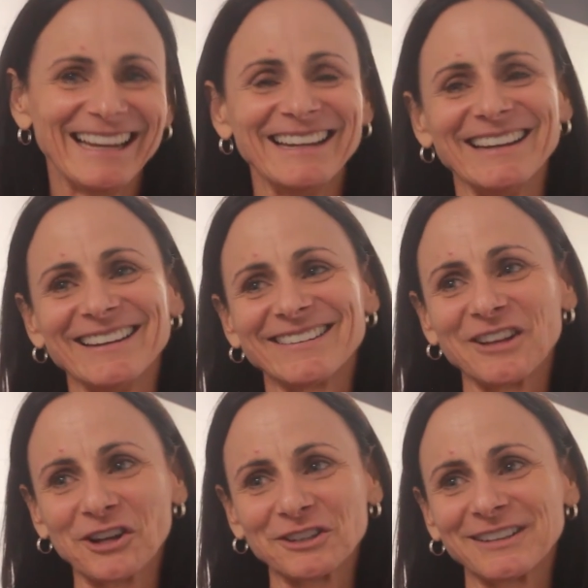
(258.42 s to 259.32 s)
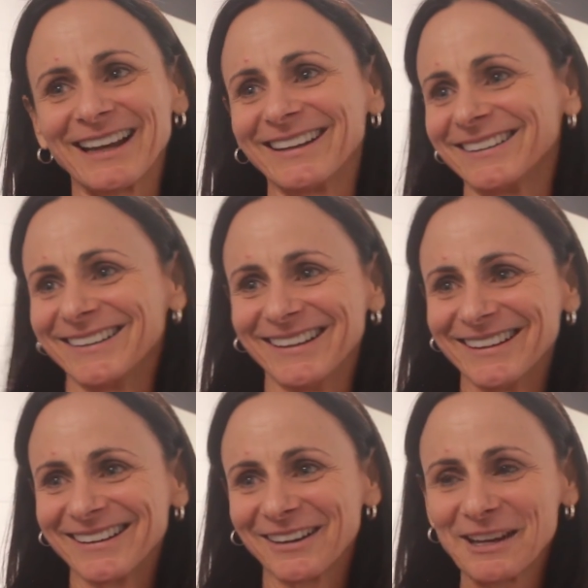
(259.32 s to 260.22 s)
It is. Look,
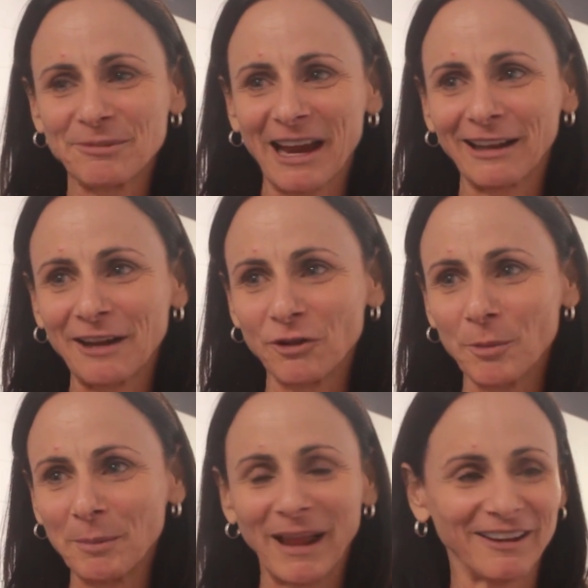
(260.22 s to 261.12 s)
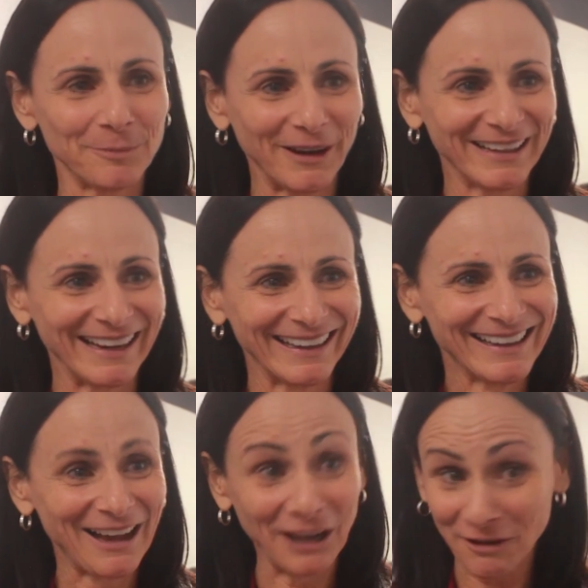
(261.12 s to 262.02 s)
I keep saying I love all my players, but yeah,
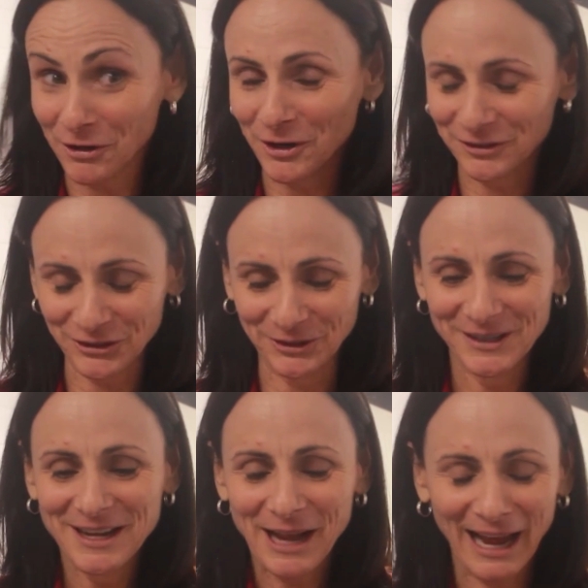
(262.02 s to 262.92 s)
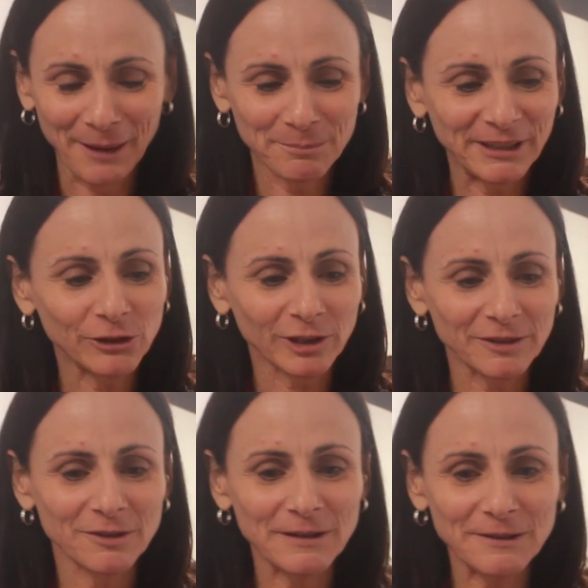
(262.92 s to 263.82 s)
I love her too. But look,
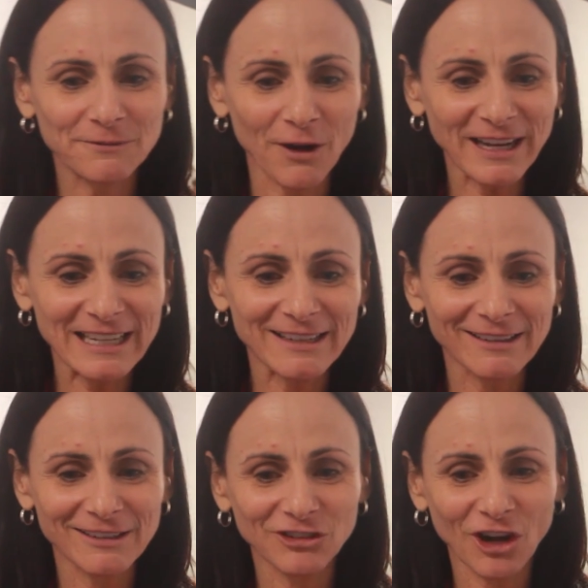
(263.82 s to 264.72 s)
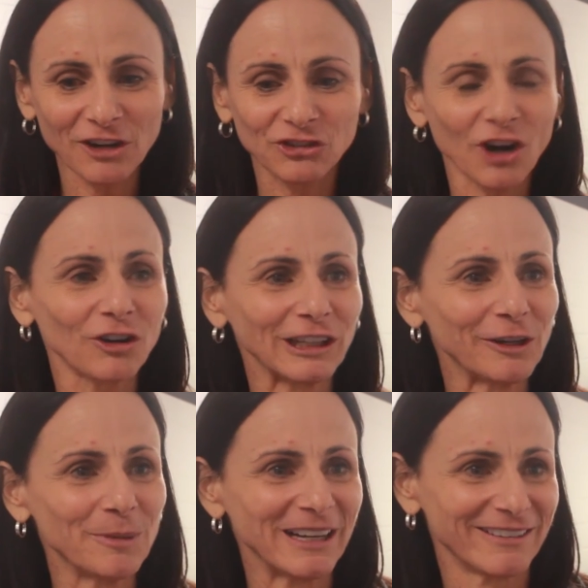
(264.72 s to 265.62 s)
Bonnie, she kind of struggled a
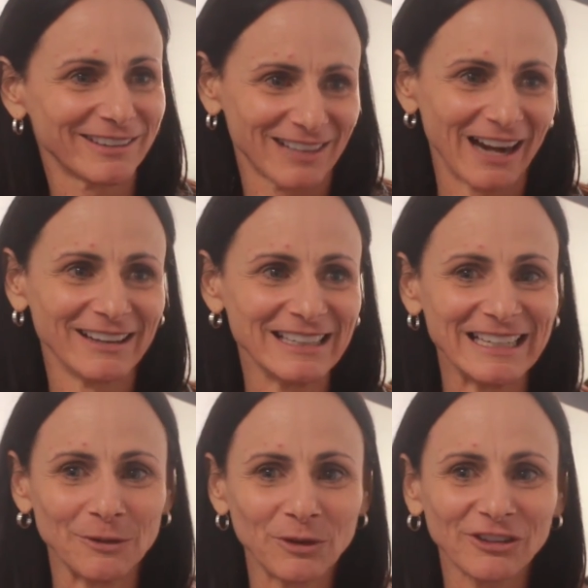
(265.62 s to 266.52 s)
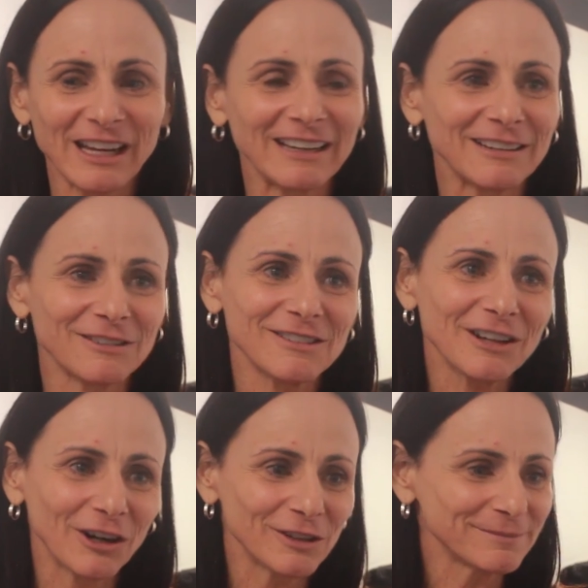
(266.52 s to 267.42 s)
little bit in the start of the year. Wasn't getting in,
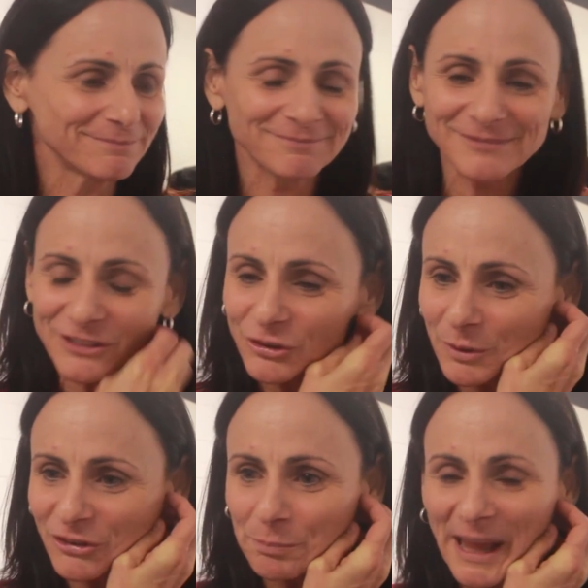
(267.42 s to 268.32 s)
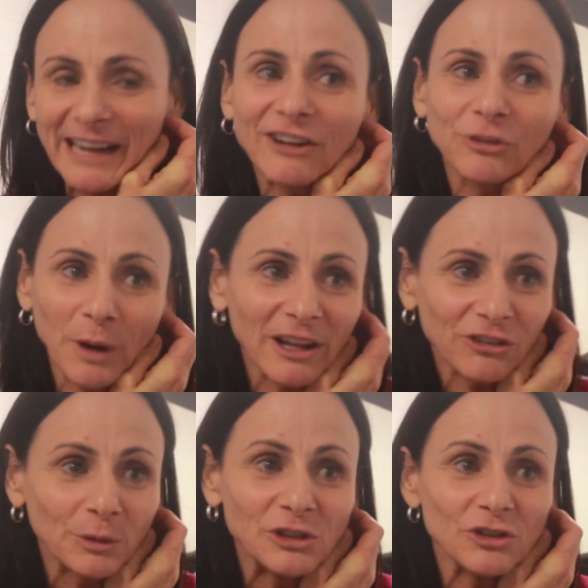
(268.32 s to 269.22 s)
you know, she wasn't playing as well
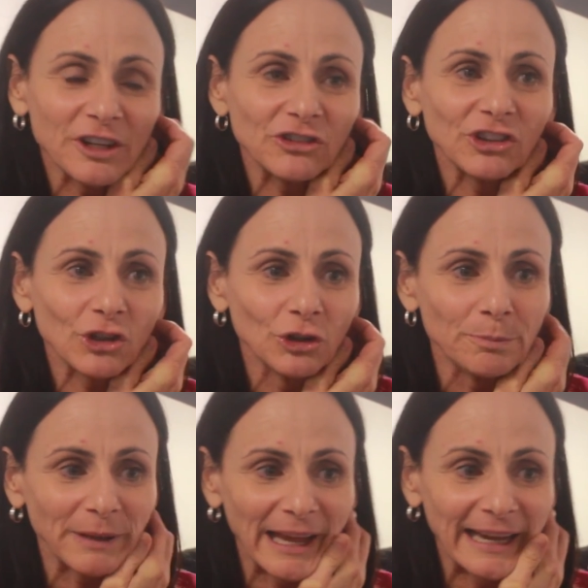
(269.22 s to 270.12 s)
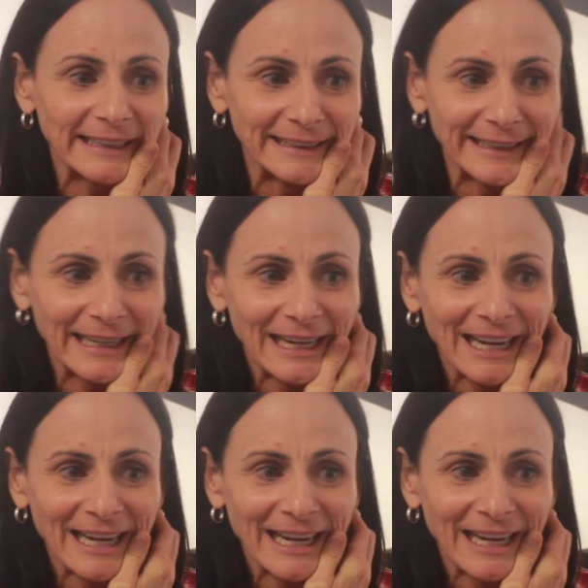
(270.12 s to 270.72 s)
as we knew that she could play.